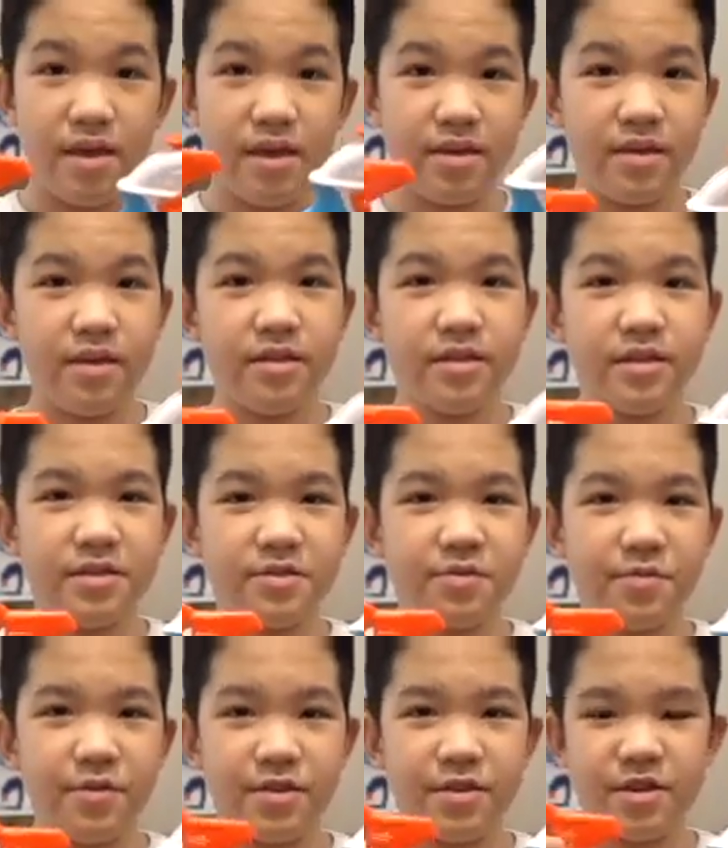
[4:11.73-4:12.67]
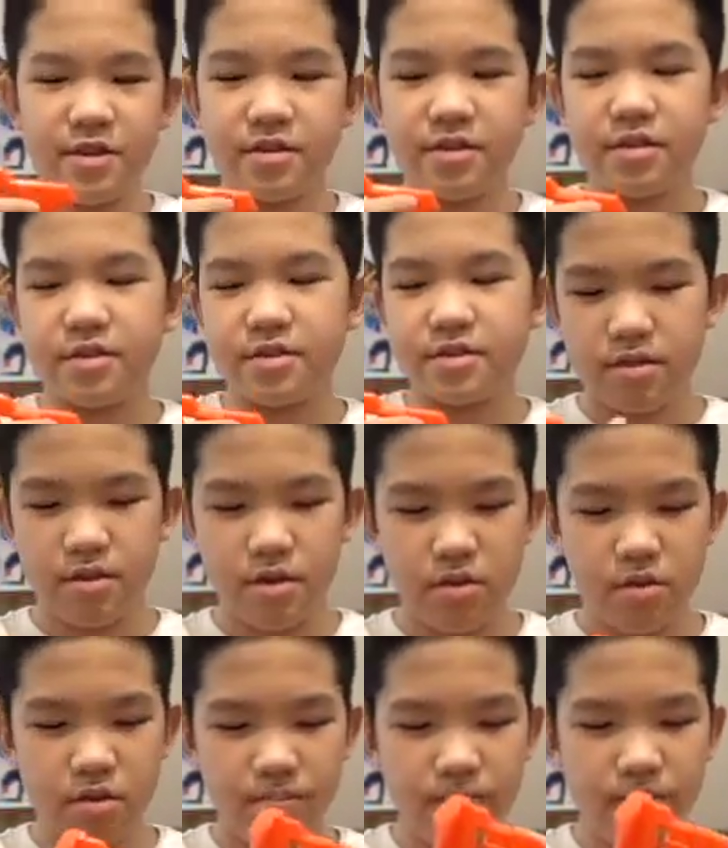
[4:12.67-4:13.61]
And then just to point out, the
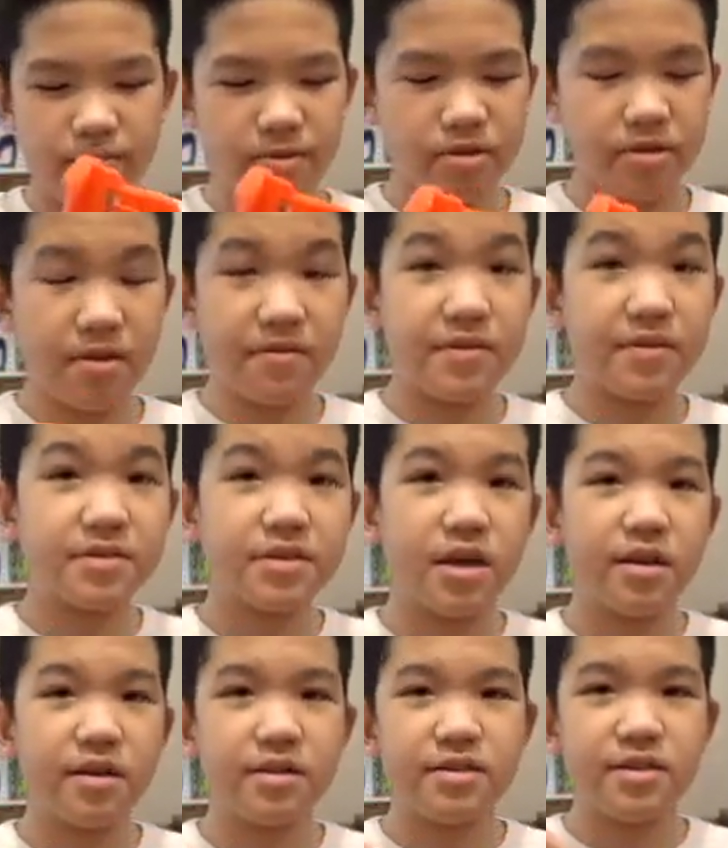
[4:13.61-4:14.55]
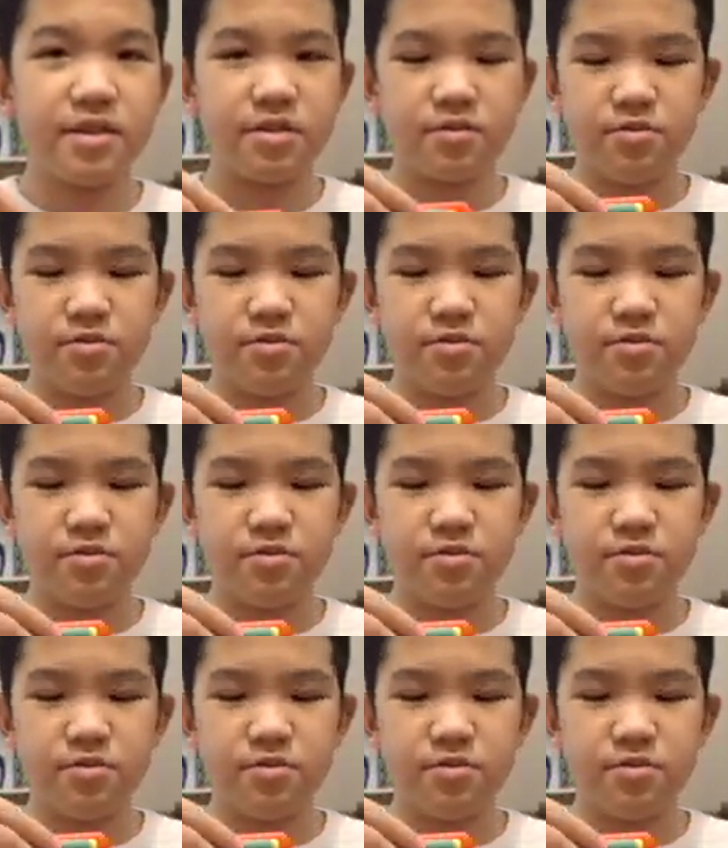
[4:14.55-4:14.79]
only purpose of the stock is just